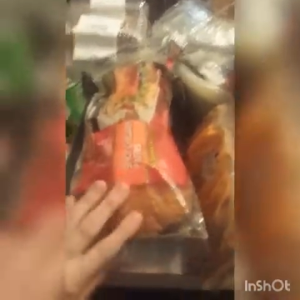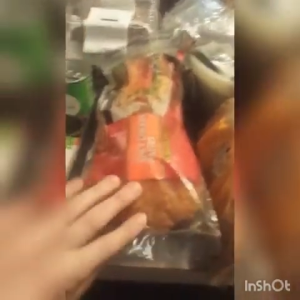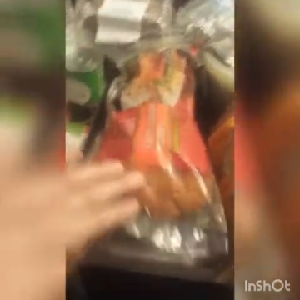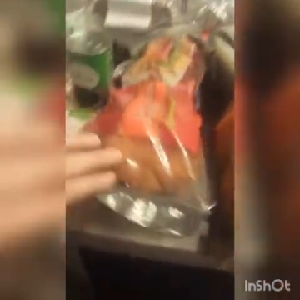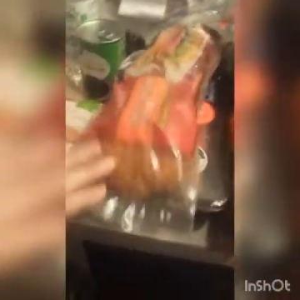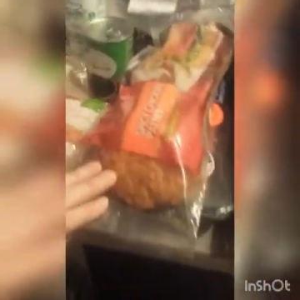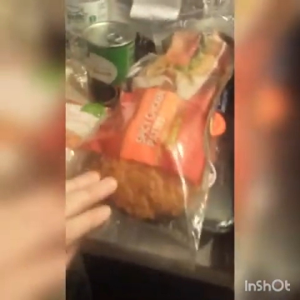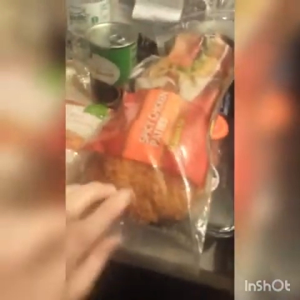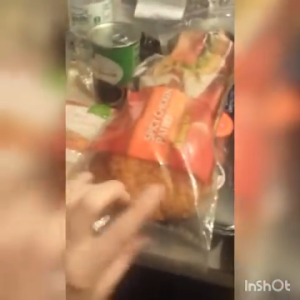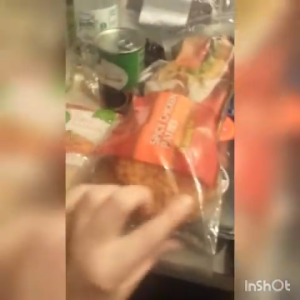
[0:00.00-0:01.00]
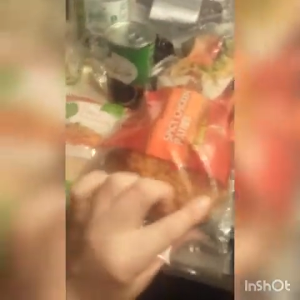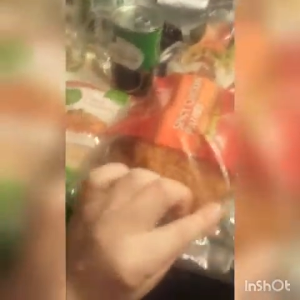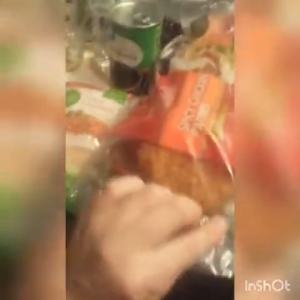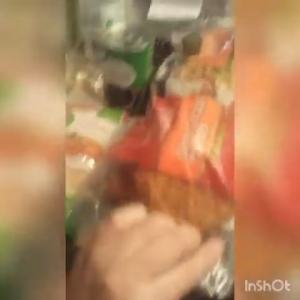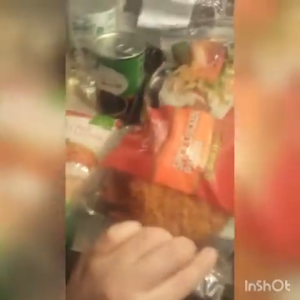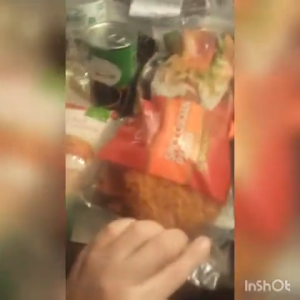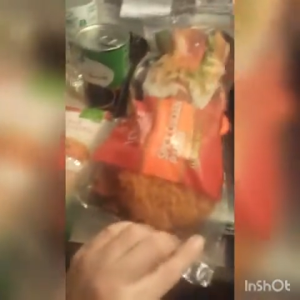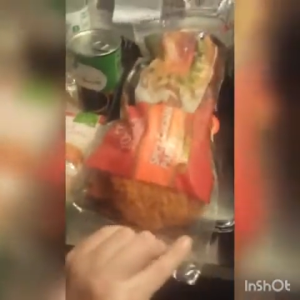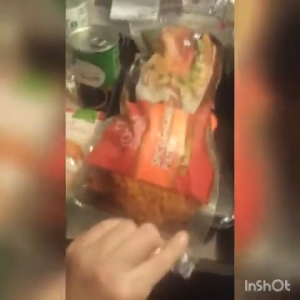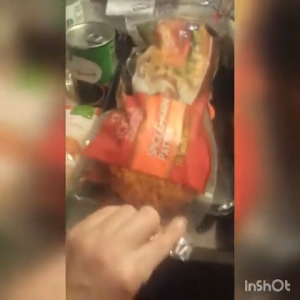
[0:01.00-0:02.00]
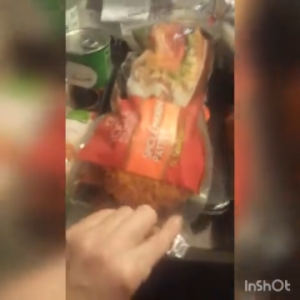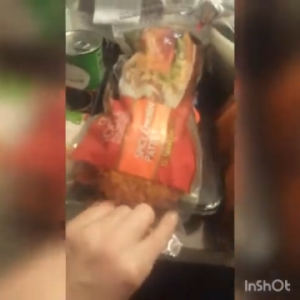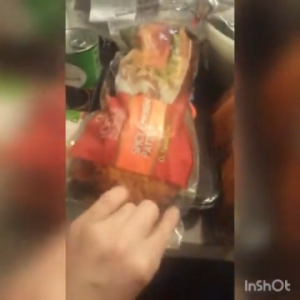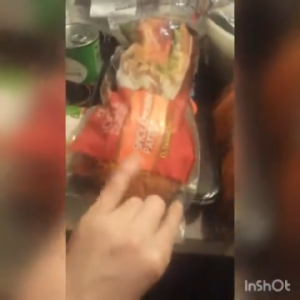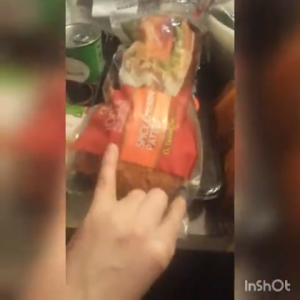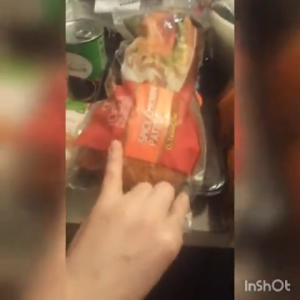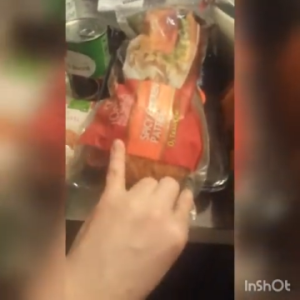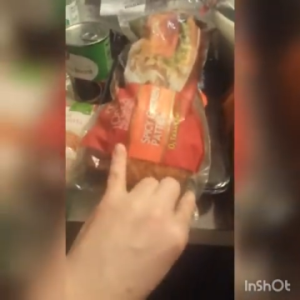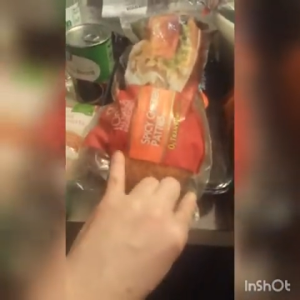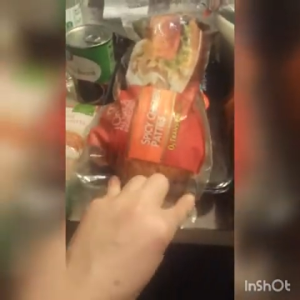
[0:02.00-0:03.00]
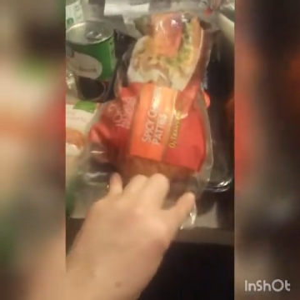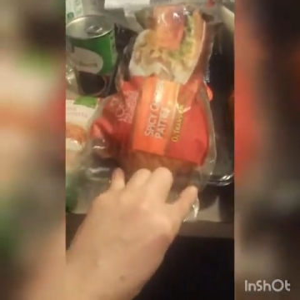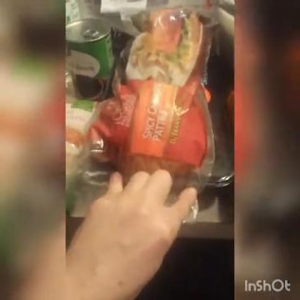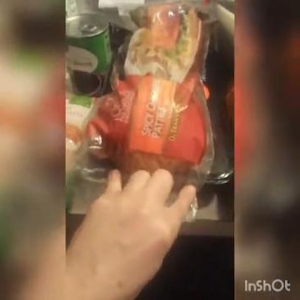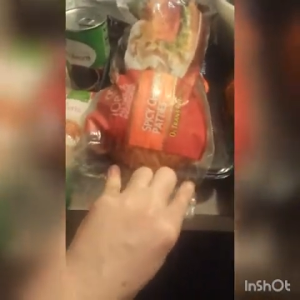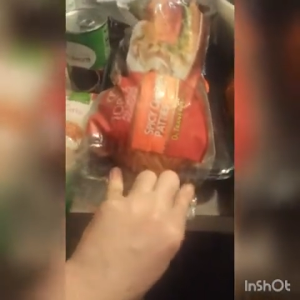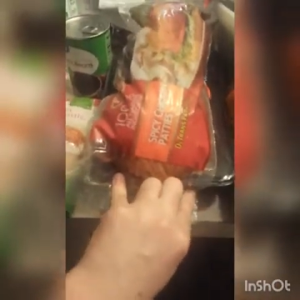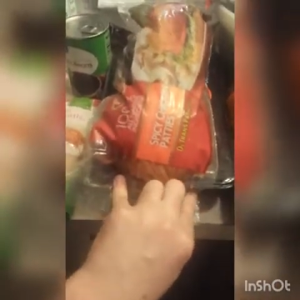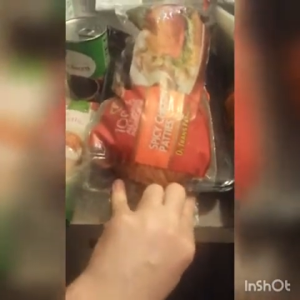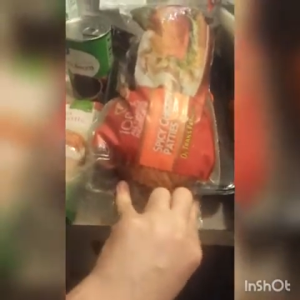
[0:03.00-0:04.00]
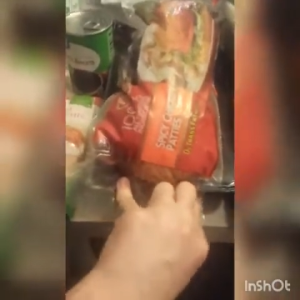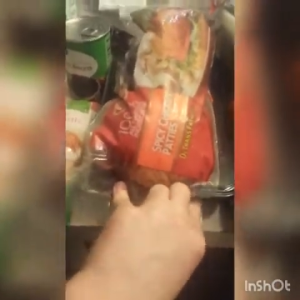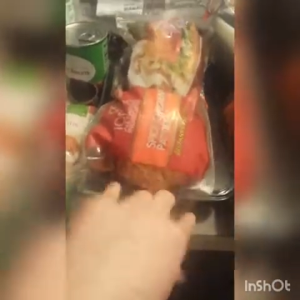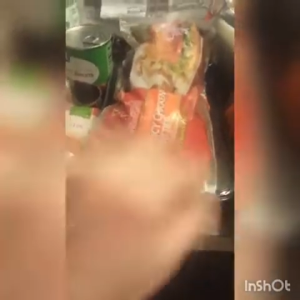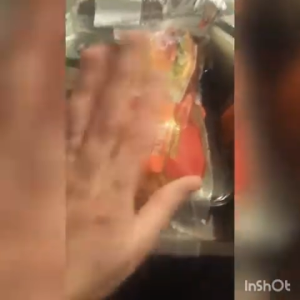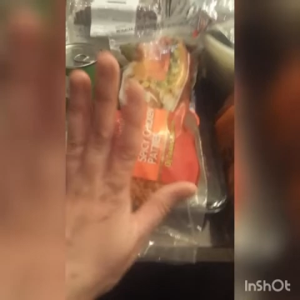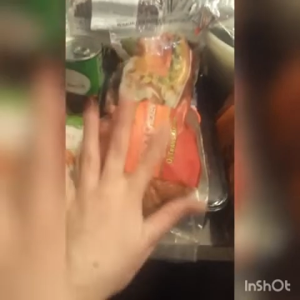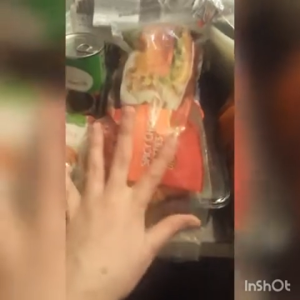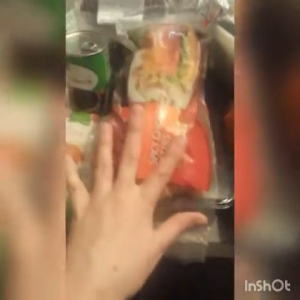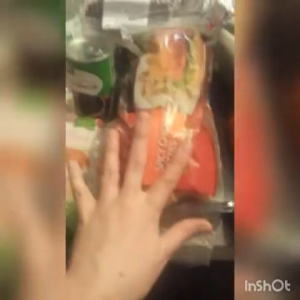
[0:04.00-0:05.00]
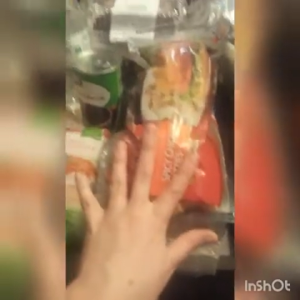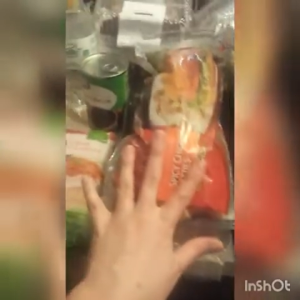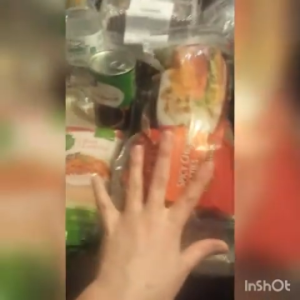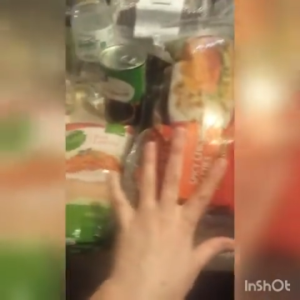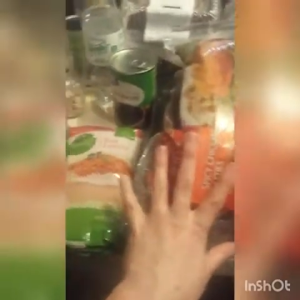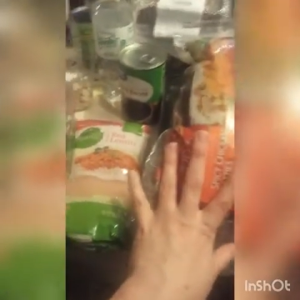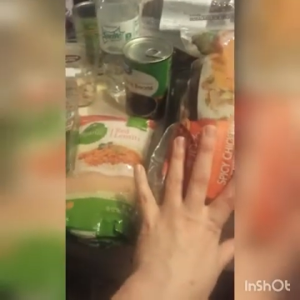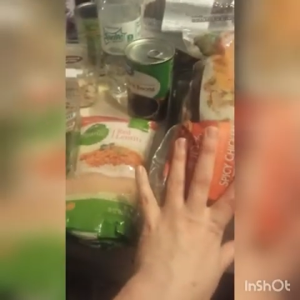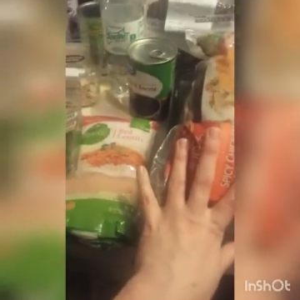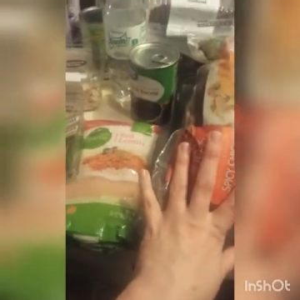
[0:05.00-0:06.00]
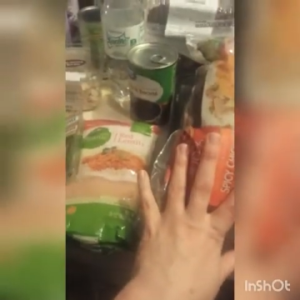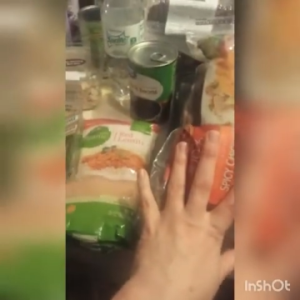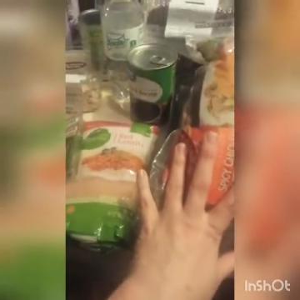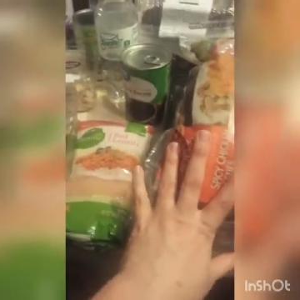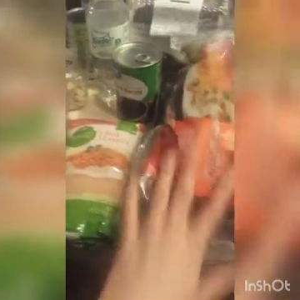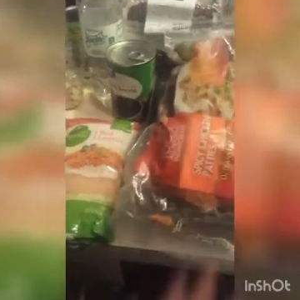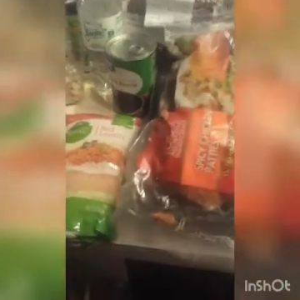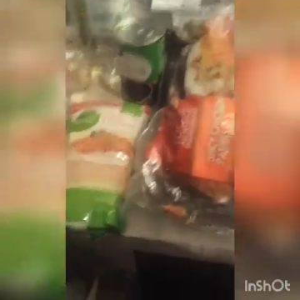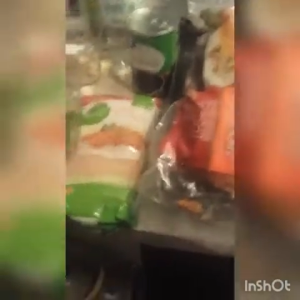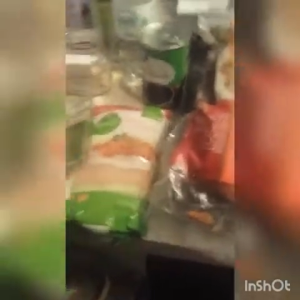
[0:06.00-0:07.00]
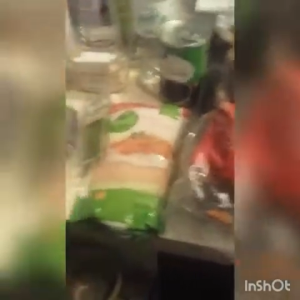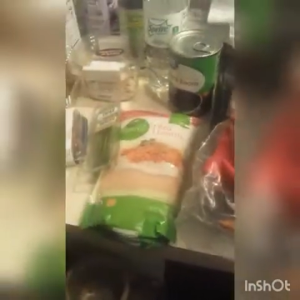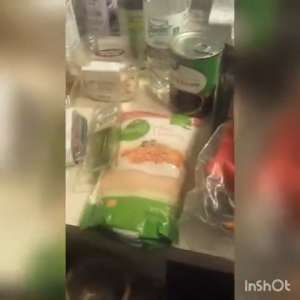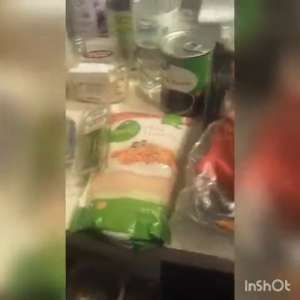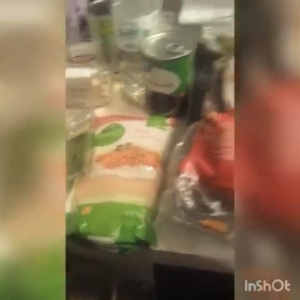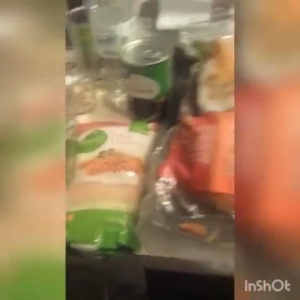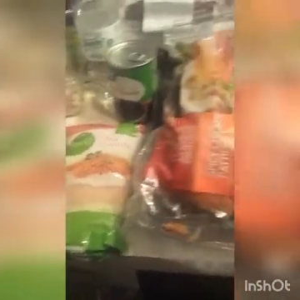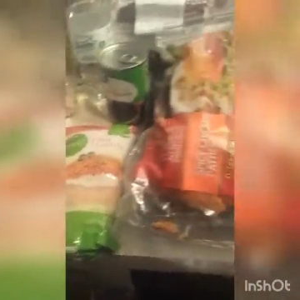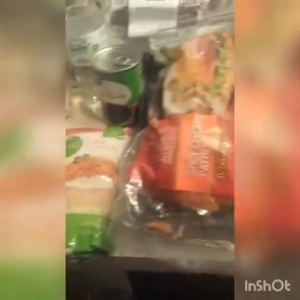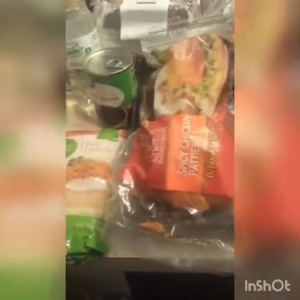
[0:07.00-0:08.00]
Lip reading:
Nobody's mouth can be seen.